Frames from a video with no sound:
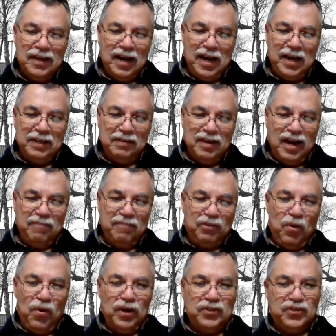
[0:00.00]
I
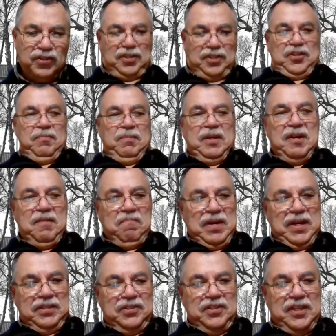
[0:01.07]
shimmied up
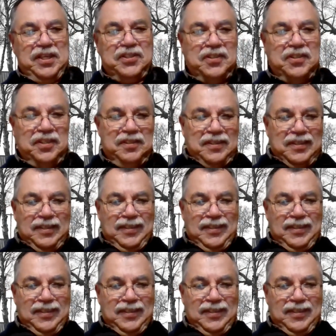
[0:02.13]
my chest and